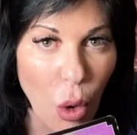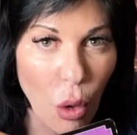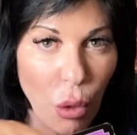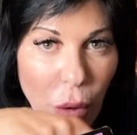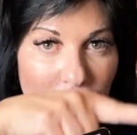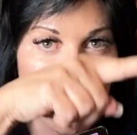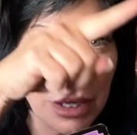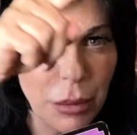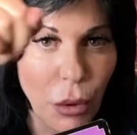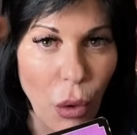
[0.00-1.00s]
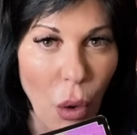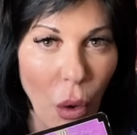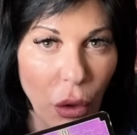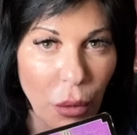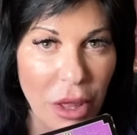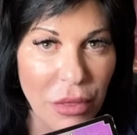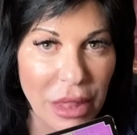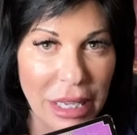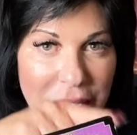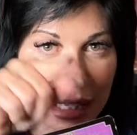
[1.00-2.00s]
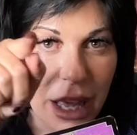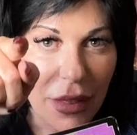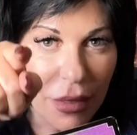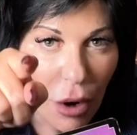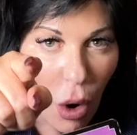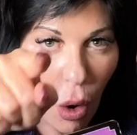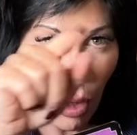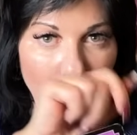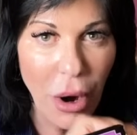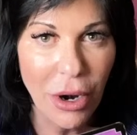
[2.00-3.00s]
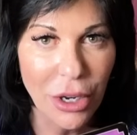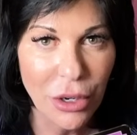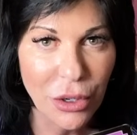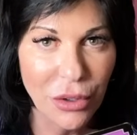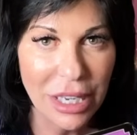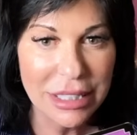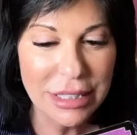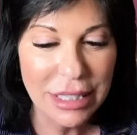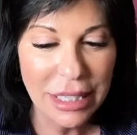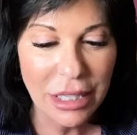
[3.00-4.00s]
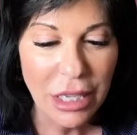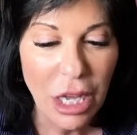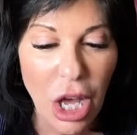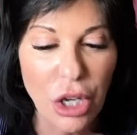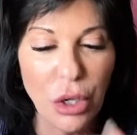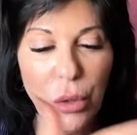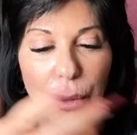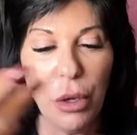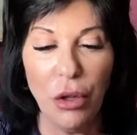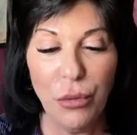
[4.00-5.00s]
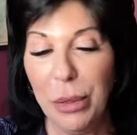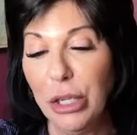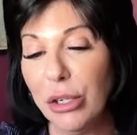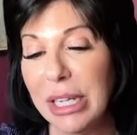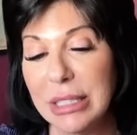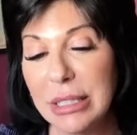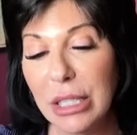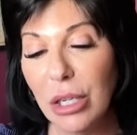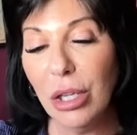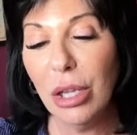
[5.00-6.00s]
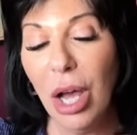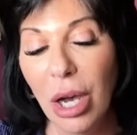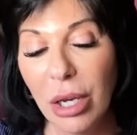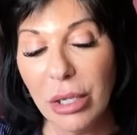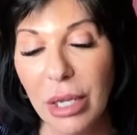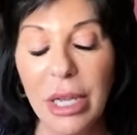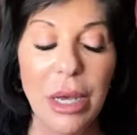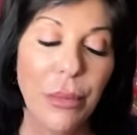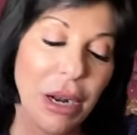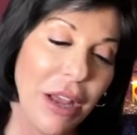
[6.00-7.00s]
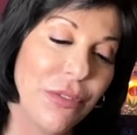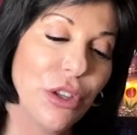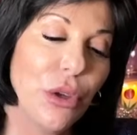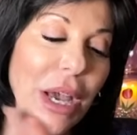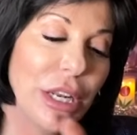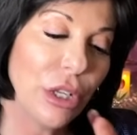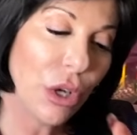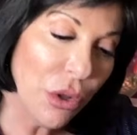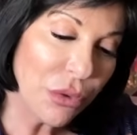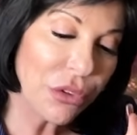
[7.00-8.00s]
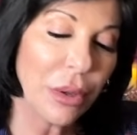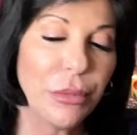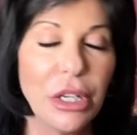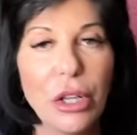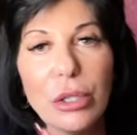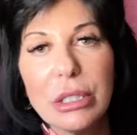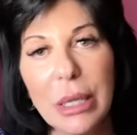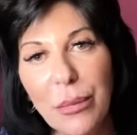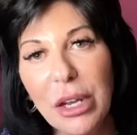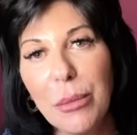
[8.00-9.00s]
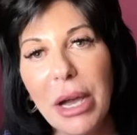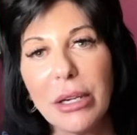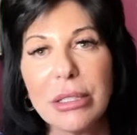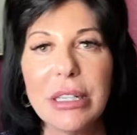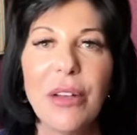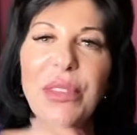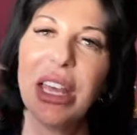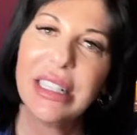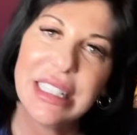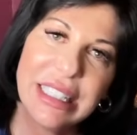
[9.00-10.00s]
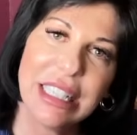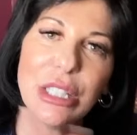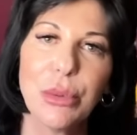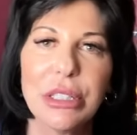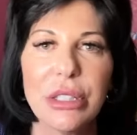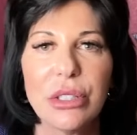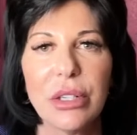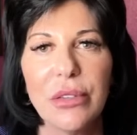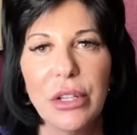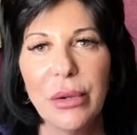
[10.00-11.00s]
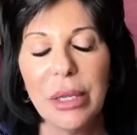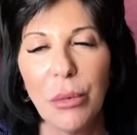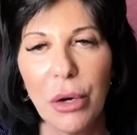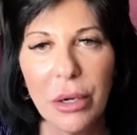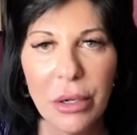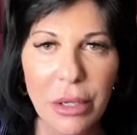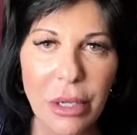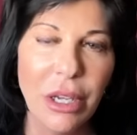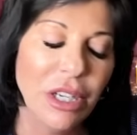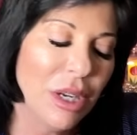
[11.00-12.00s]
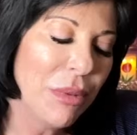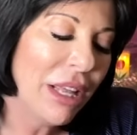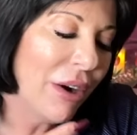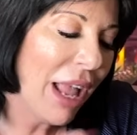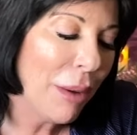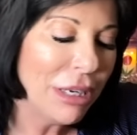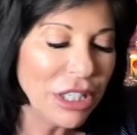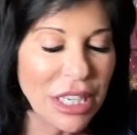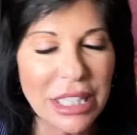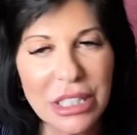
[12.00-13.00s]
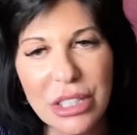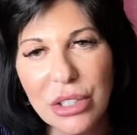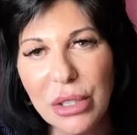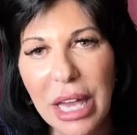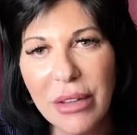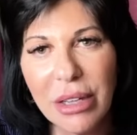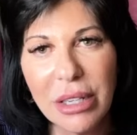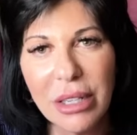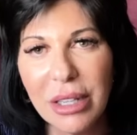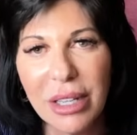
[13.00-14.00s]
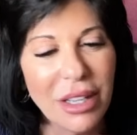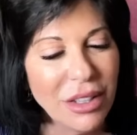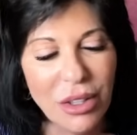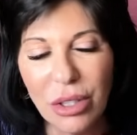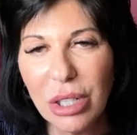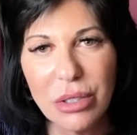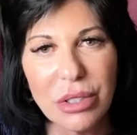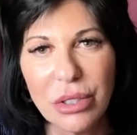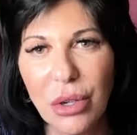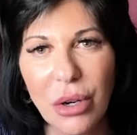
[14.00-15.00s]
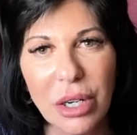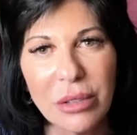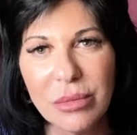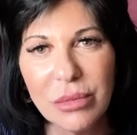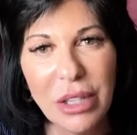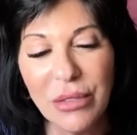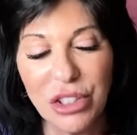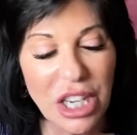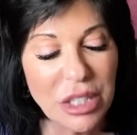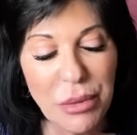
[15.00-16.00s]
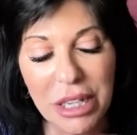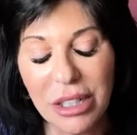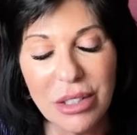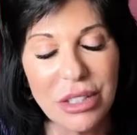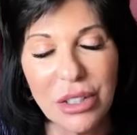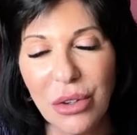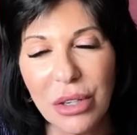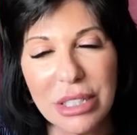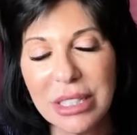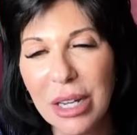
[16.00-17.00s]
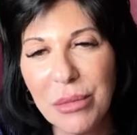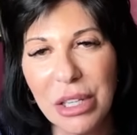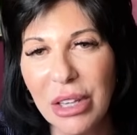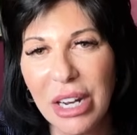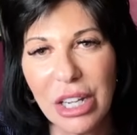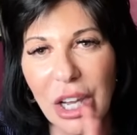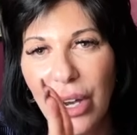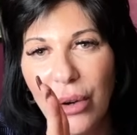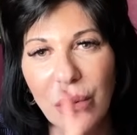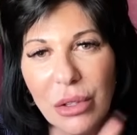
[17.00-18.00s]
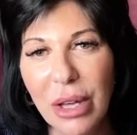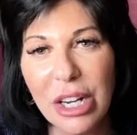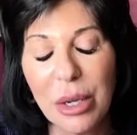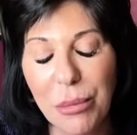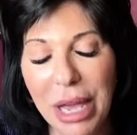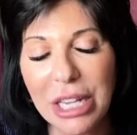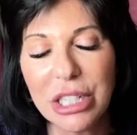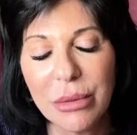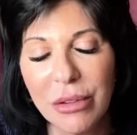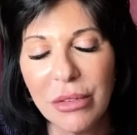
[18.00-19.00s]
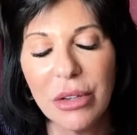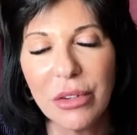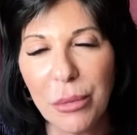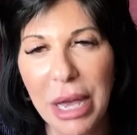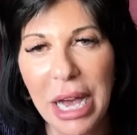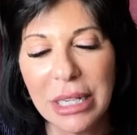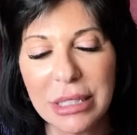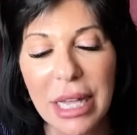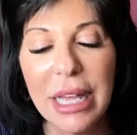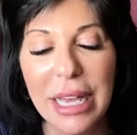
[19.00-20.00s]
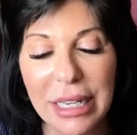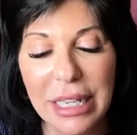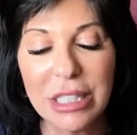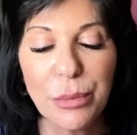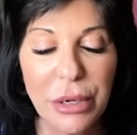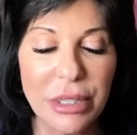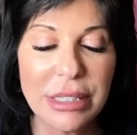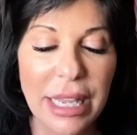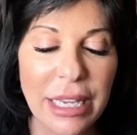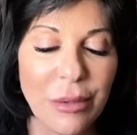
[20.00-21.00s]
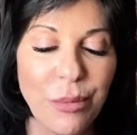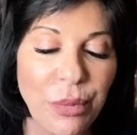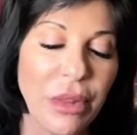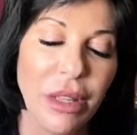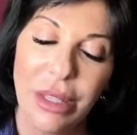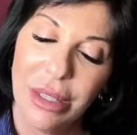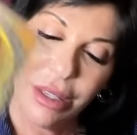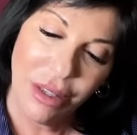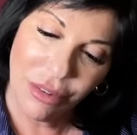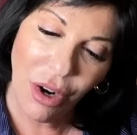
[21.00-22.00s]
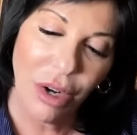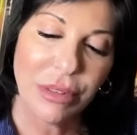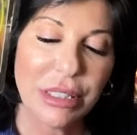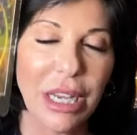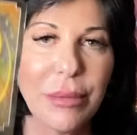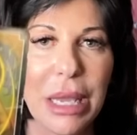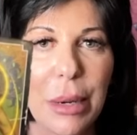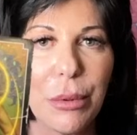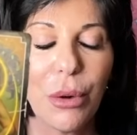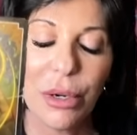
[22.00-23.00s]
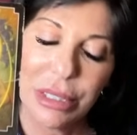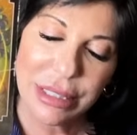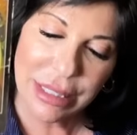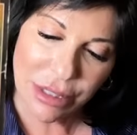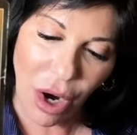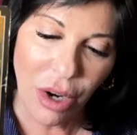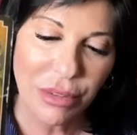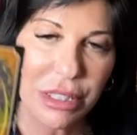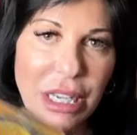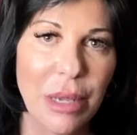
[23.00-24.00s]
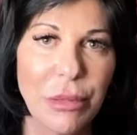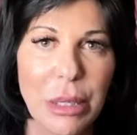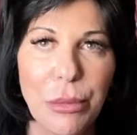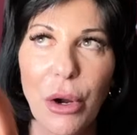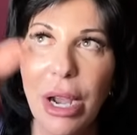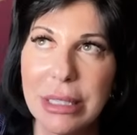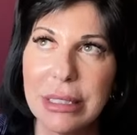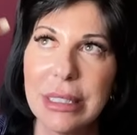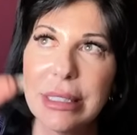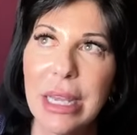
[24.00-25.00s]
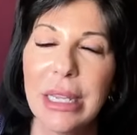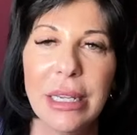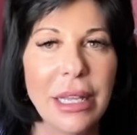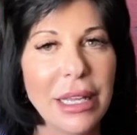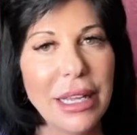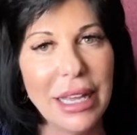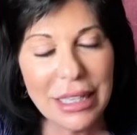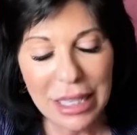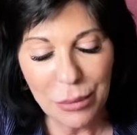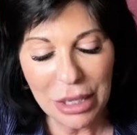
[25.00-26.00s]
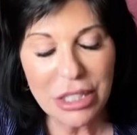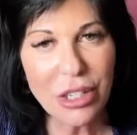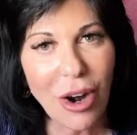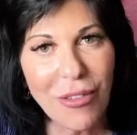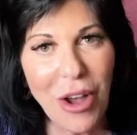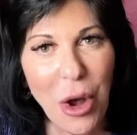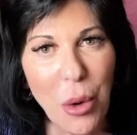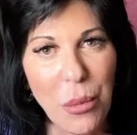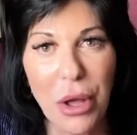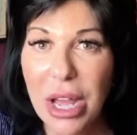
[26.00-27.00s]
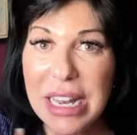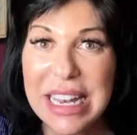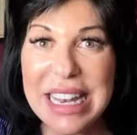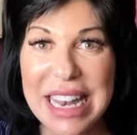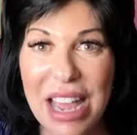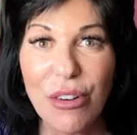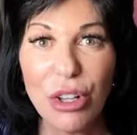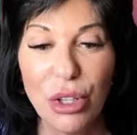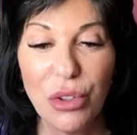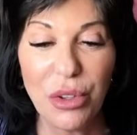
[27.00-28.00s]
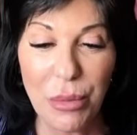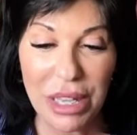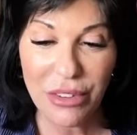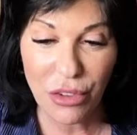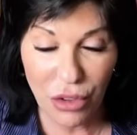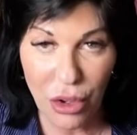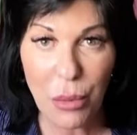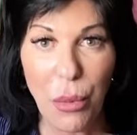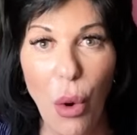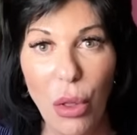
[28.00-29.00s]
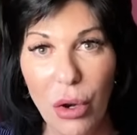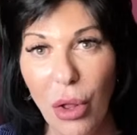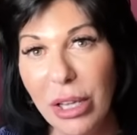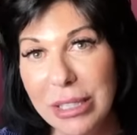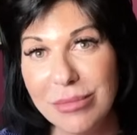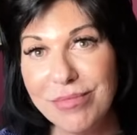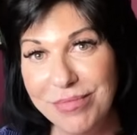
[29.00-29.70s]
All the right people, all the right things, they're all a part of your new destiny. It's been your destiny all along, but I feel you had to go through something to learn something about yourself that just wasn't serving you anymore. No matter how many chances you gave it, you close the door. You have judgment and closing door. It's telling me you let it go. You had a compassionate review of your past. And now spirit is saying, it's harvest time, Capricorns. It's harvest time. Keep your eyes in the sun and keep that star of hope. Never lose it, because it's going to pull it all in.